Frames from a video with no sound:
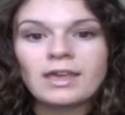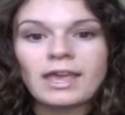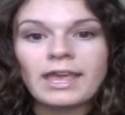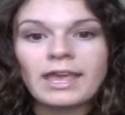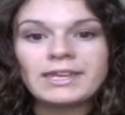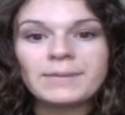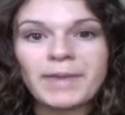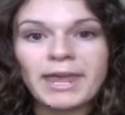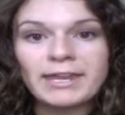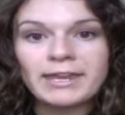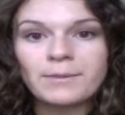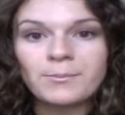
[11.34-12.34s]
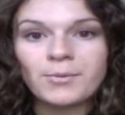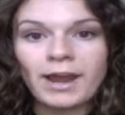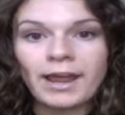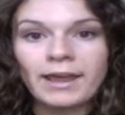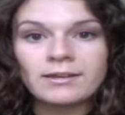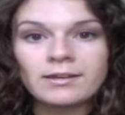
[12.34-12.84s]
independent
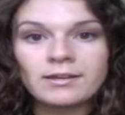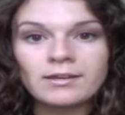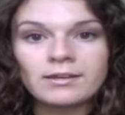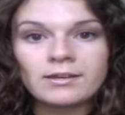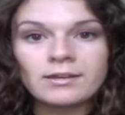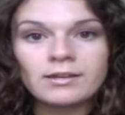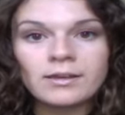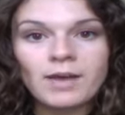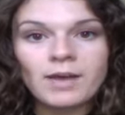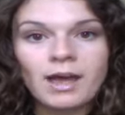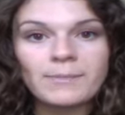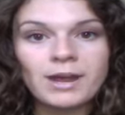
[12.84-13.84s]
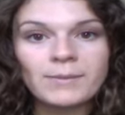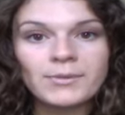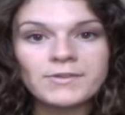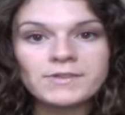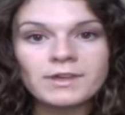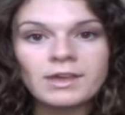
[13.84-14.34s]
brand eye
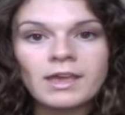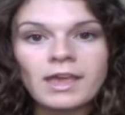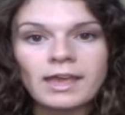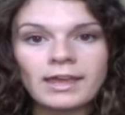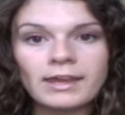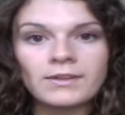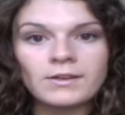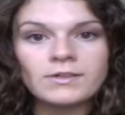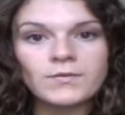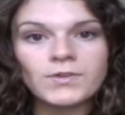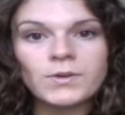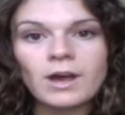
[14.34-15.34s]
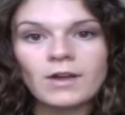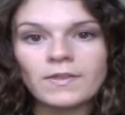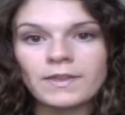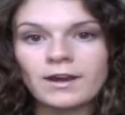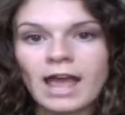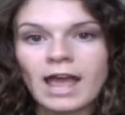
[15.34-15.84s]
primers, and there's a few out
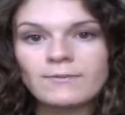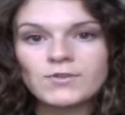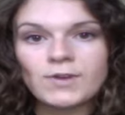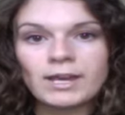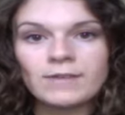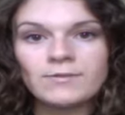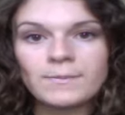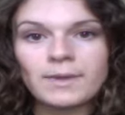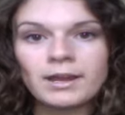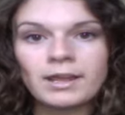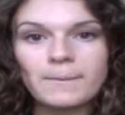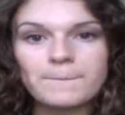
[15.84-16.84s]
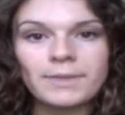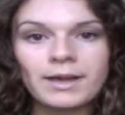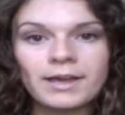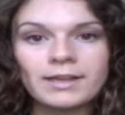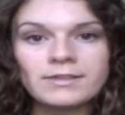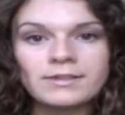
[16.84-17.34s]
there. I haven't tried everybody,
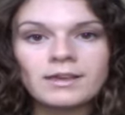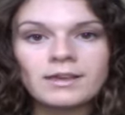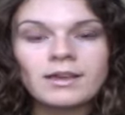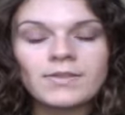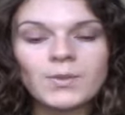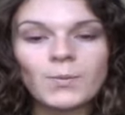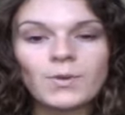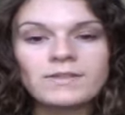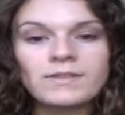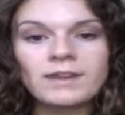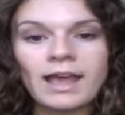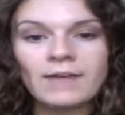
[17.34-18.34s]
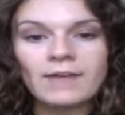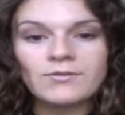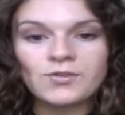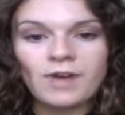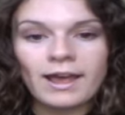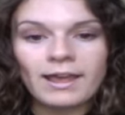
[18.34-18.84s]
but the ones that I have
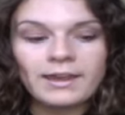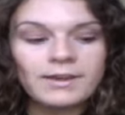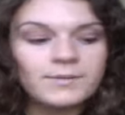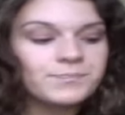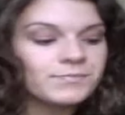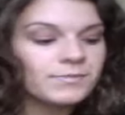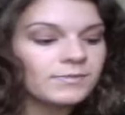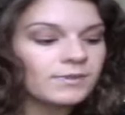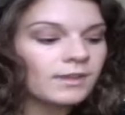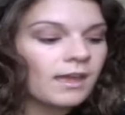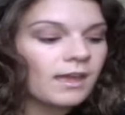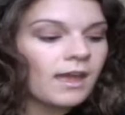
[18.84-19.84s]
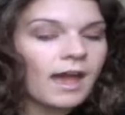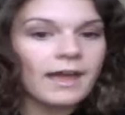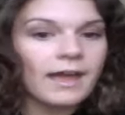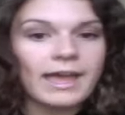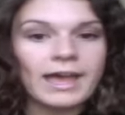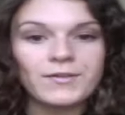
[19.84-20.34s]
tried,
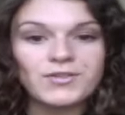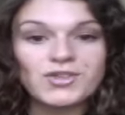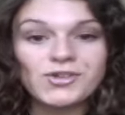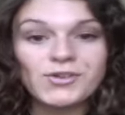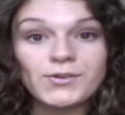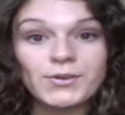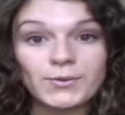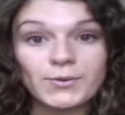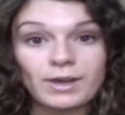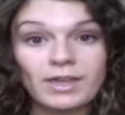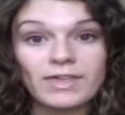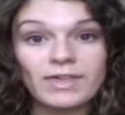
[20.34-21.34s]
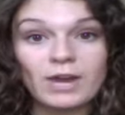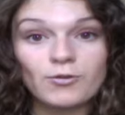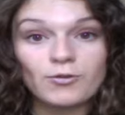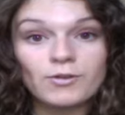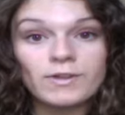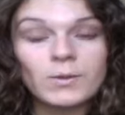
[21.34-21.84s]
I have two that I
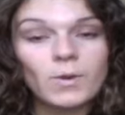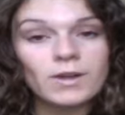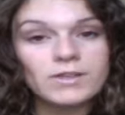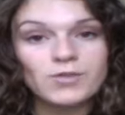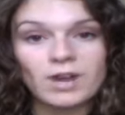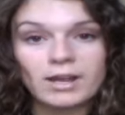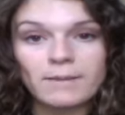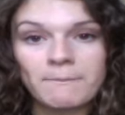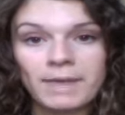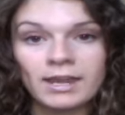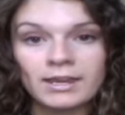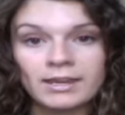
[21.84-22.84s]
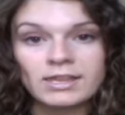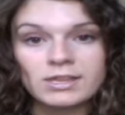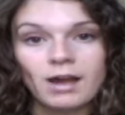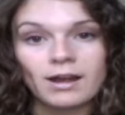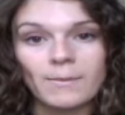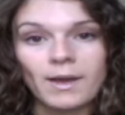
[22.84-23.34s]
really want to recommend and
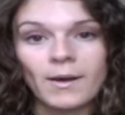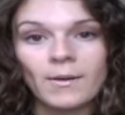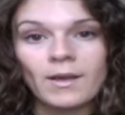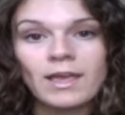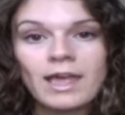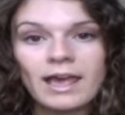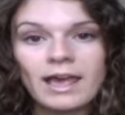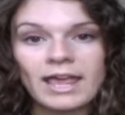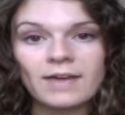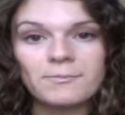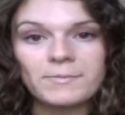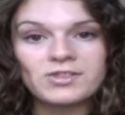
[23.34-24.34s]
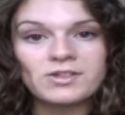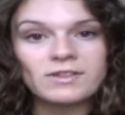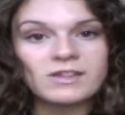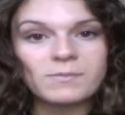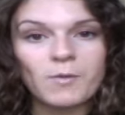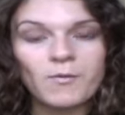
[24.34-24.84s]
talk about. I have mentioned
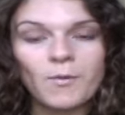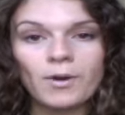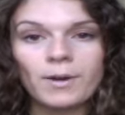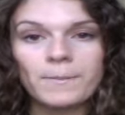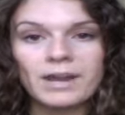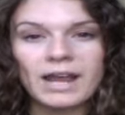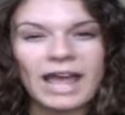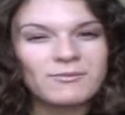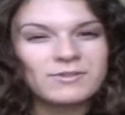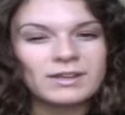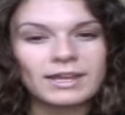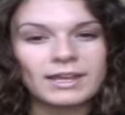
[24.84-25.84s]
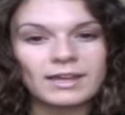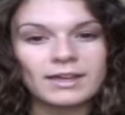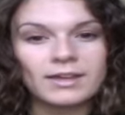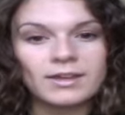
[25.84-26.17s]
these before, but I haven't done like a